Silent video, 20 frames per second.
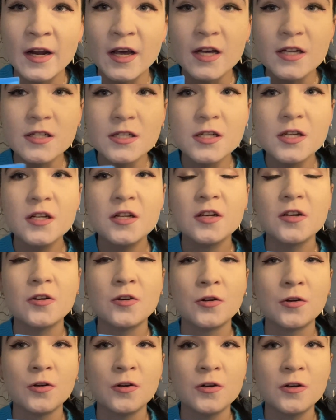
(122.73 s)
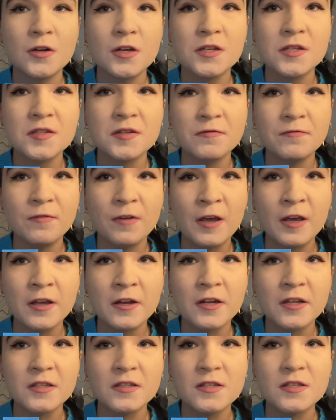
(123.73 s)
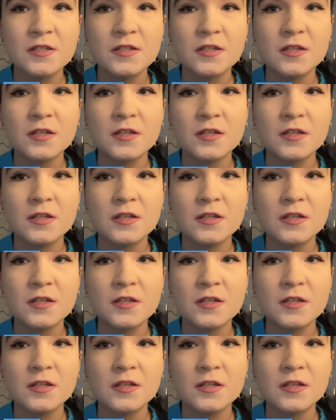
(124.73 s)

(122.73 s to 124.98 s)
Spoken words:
actually the color is a thing that